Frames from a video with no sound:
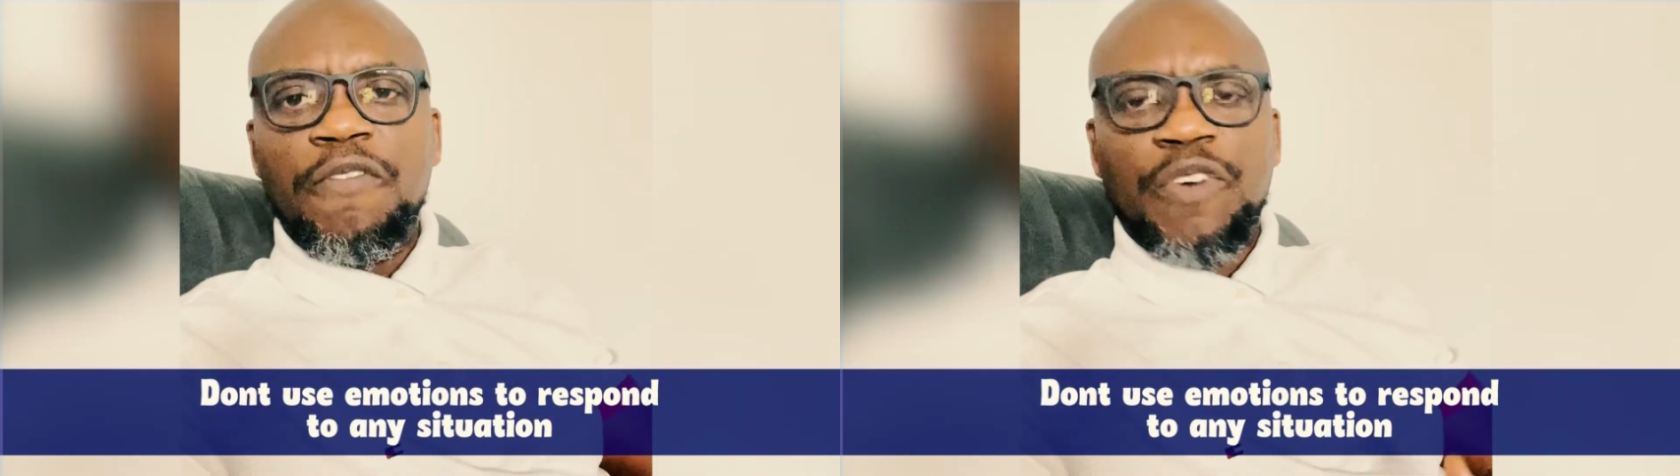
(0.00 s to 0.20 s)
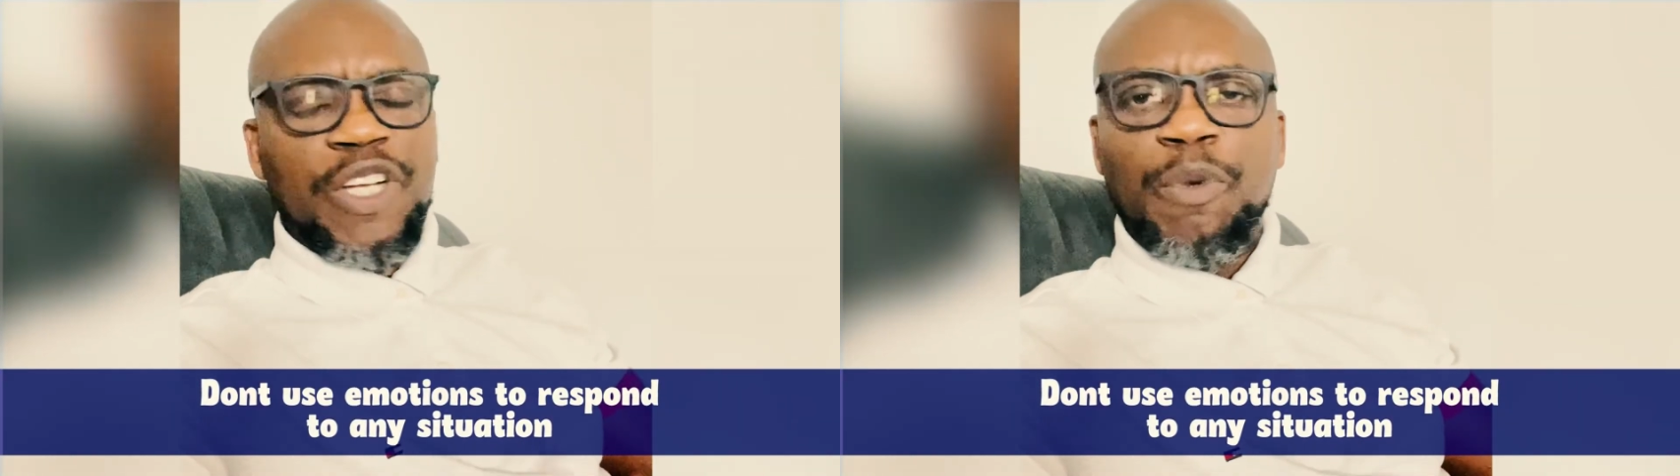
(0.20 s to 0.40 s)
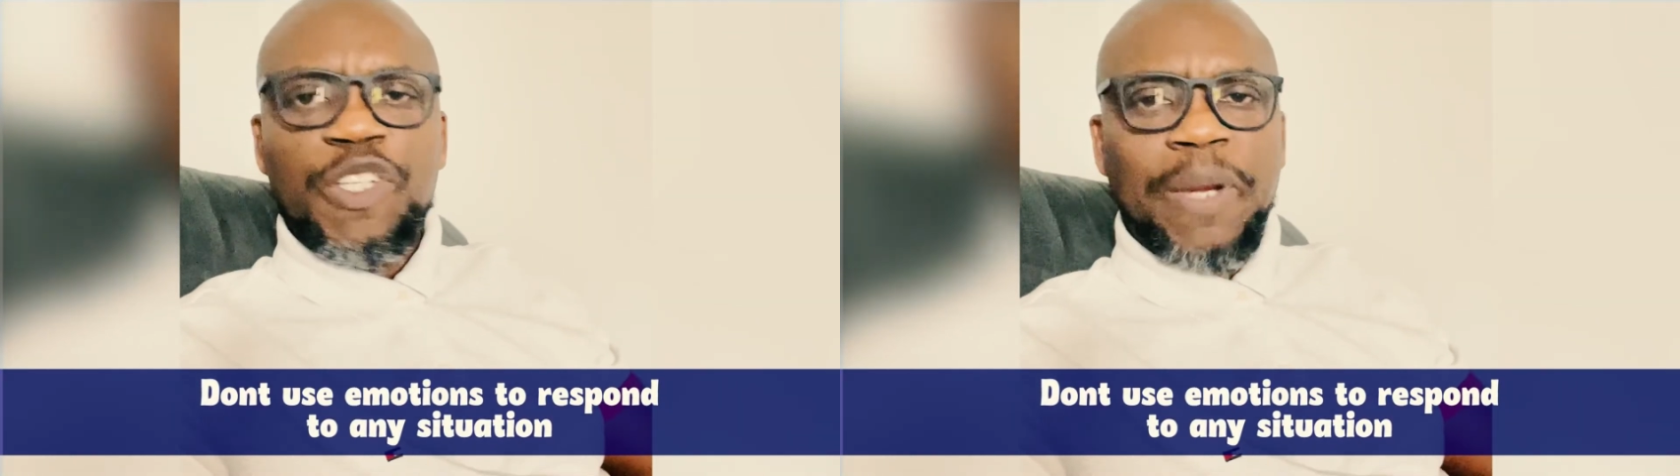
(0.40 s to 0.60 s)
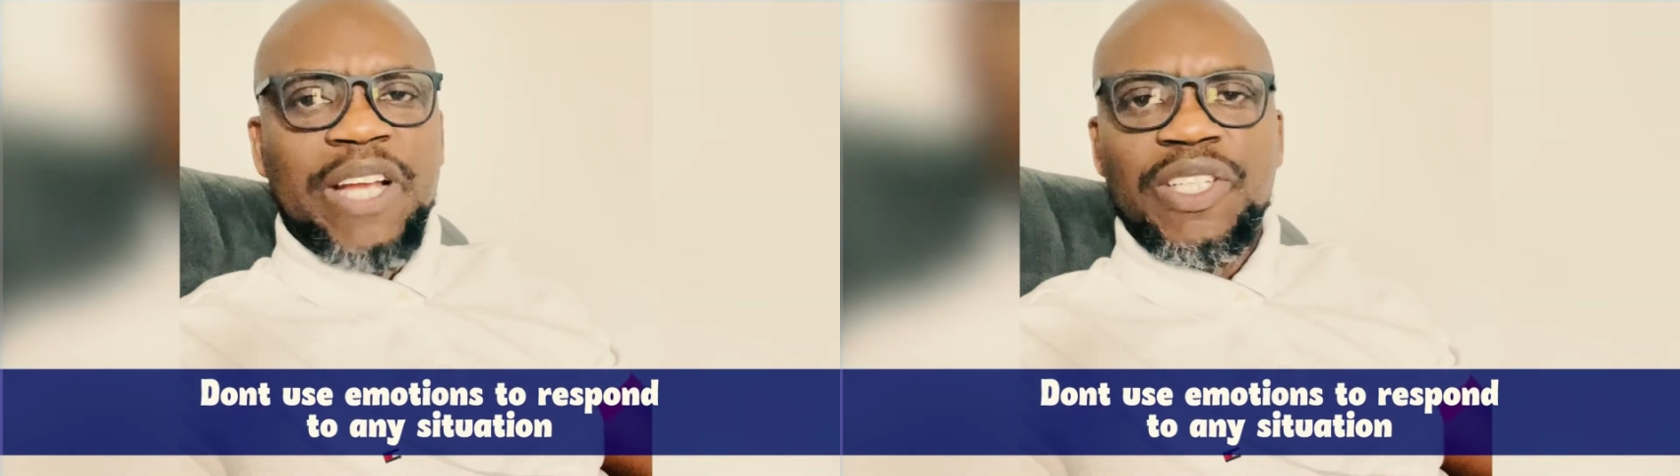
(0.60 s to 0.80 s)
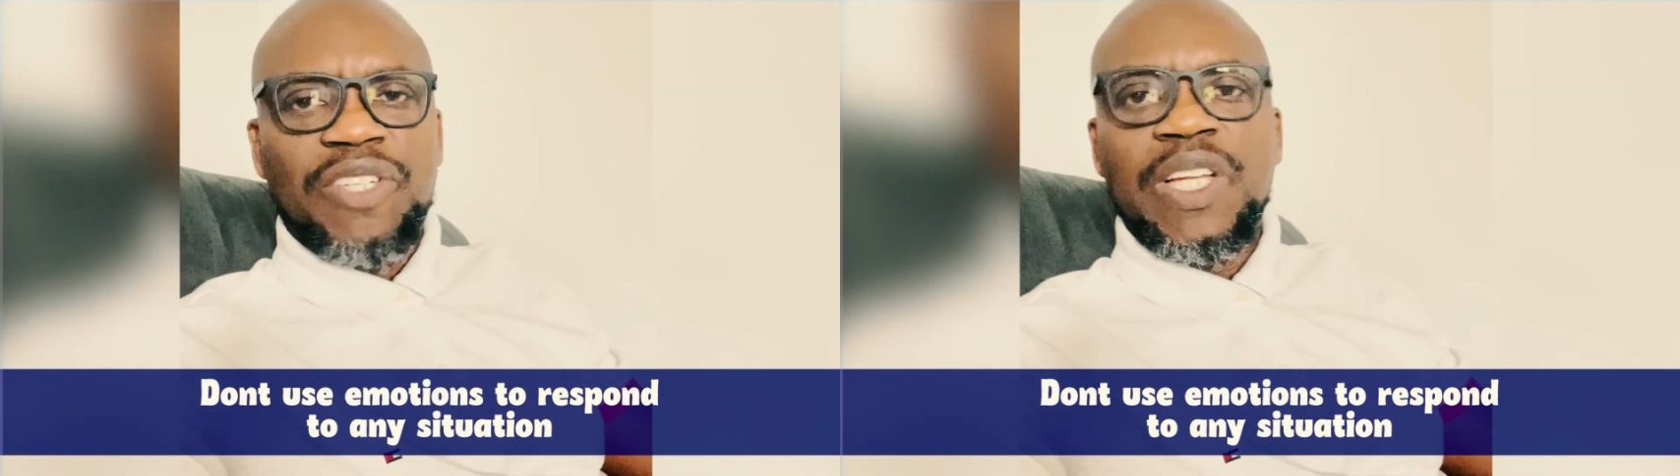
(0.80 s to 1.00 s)
for the most part, it
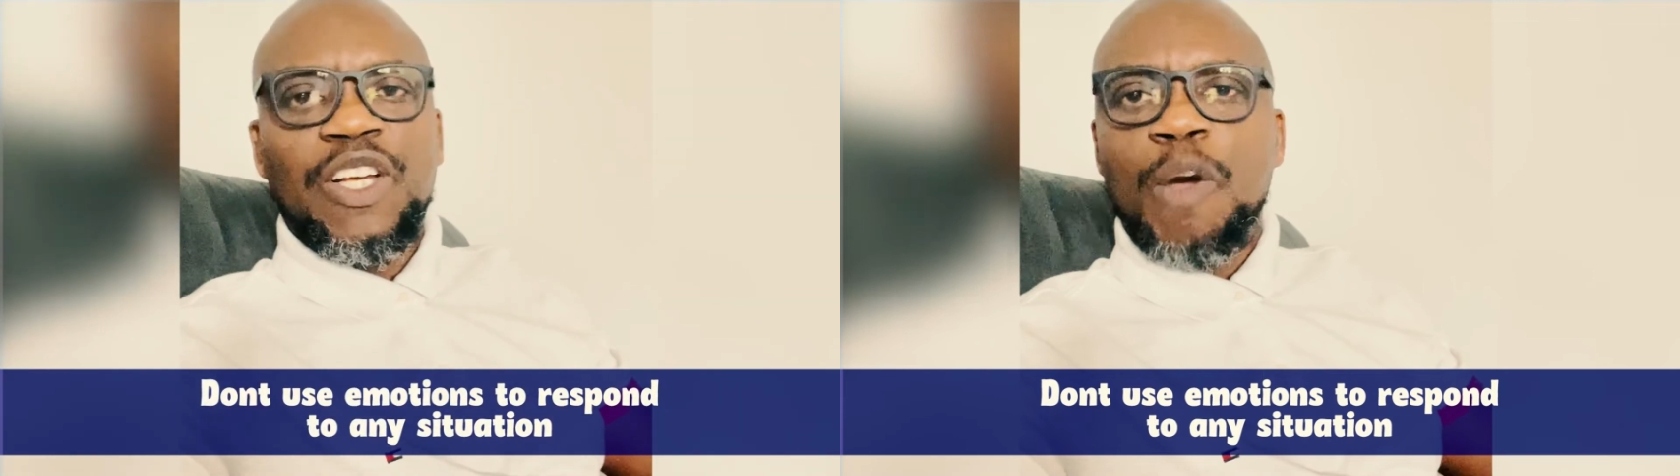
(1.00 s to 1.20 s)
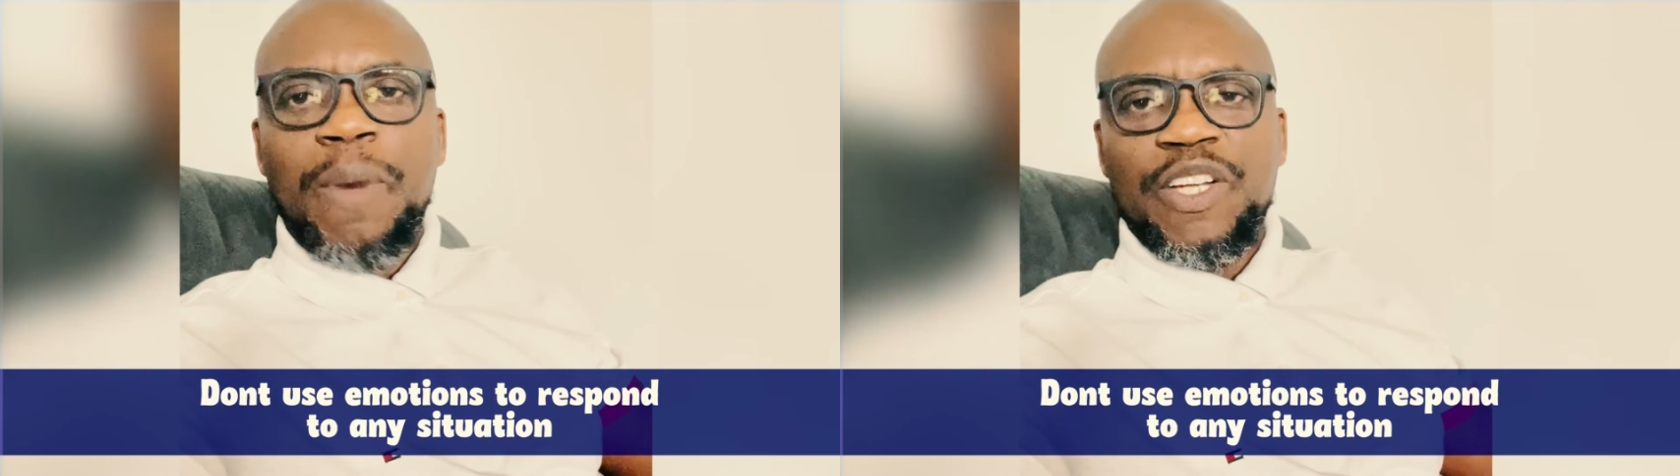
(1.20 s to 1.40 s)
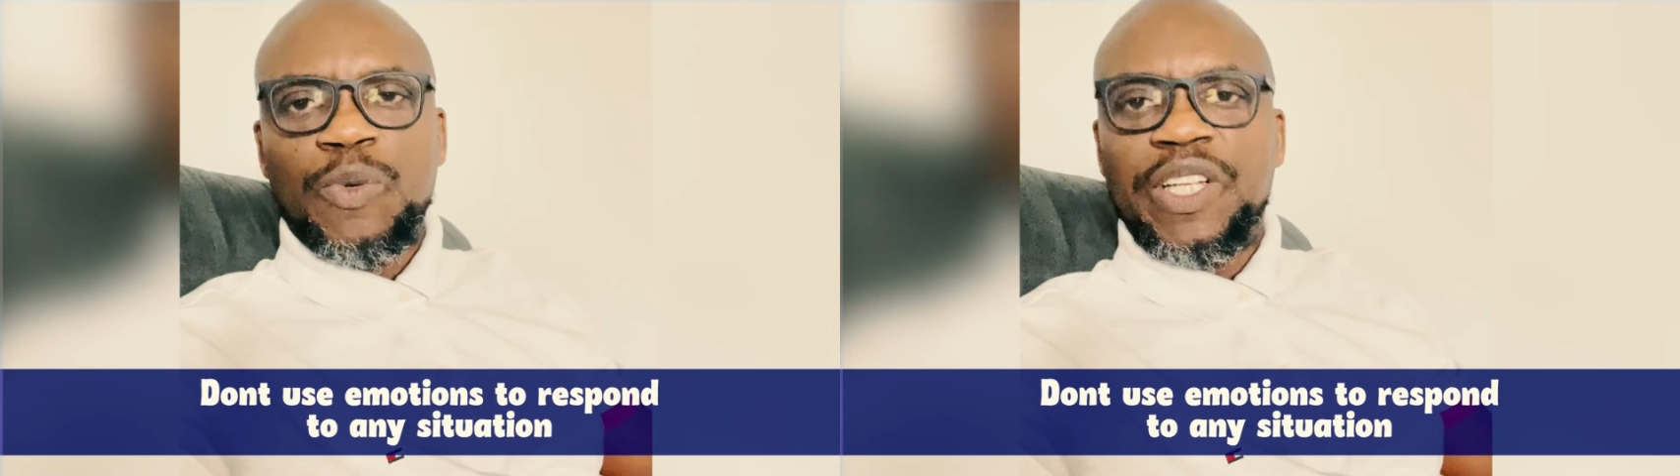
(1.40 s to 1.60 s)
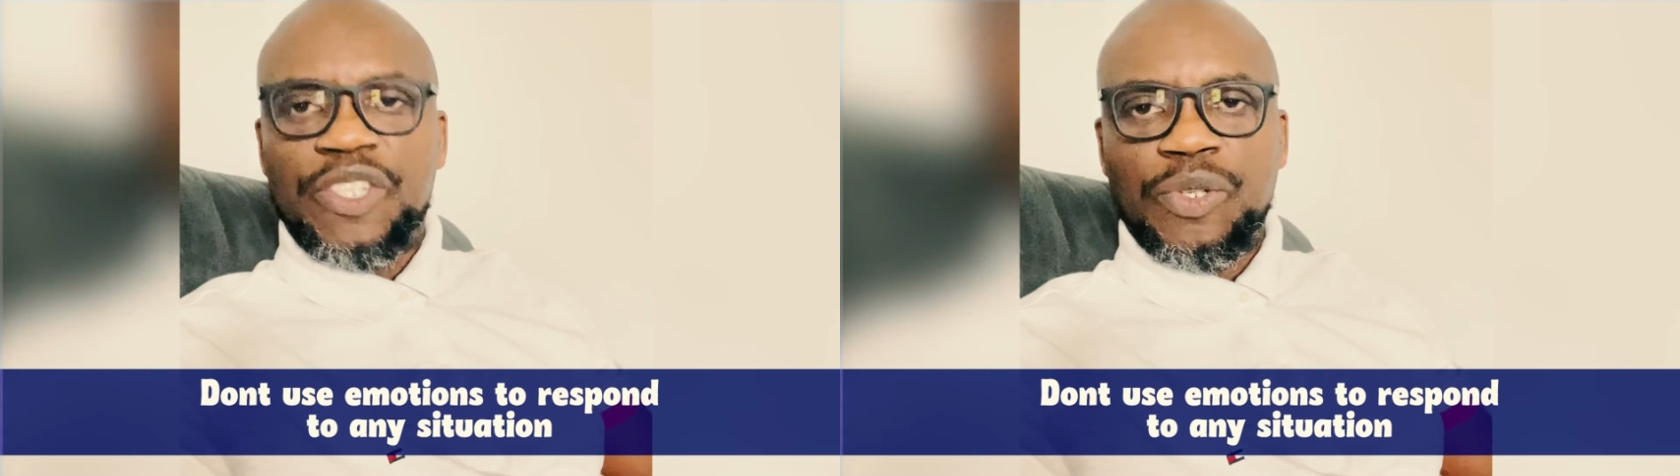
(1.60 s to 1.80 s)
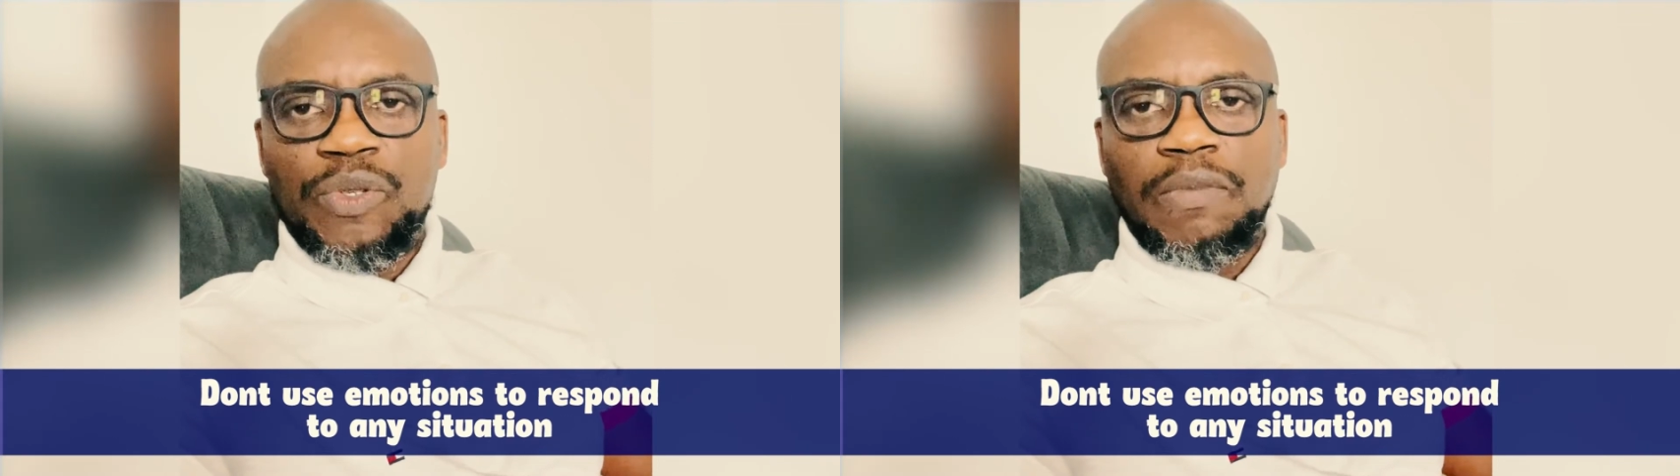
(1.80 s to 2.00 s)
doesn't really come out the way it
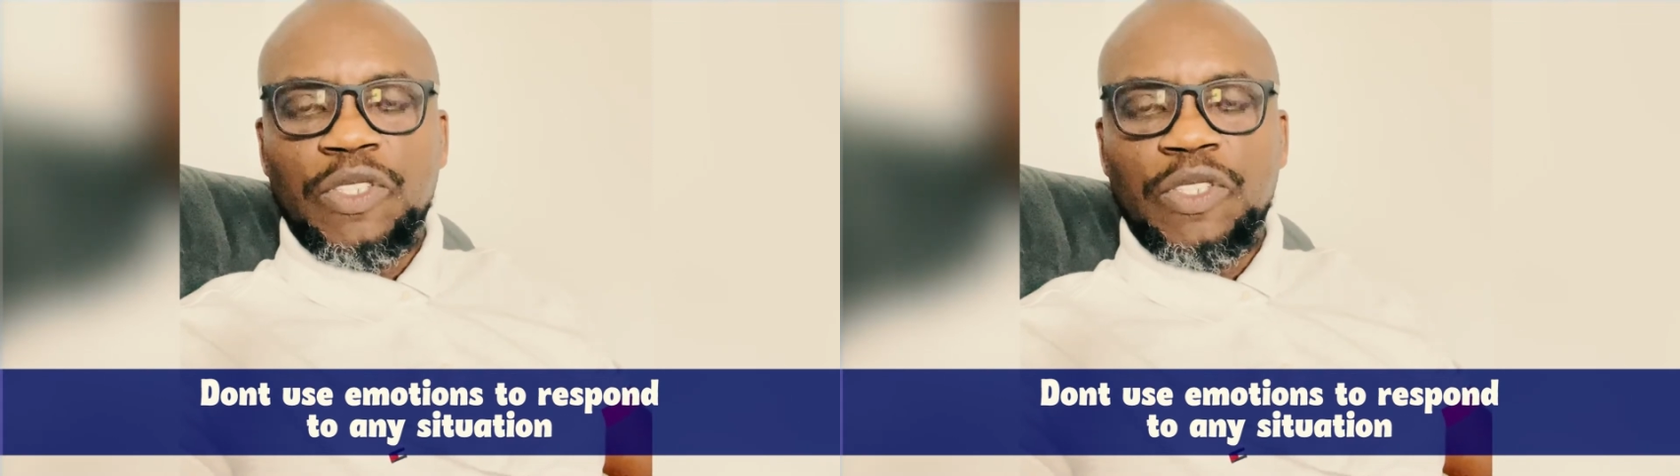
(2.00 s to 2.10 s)
should.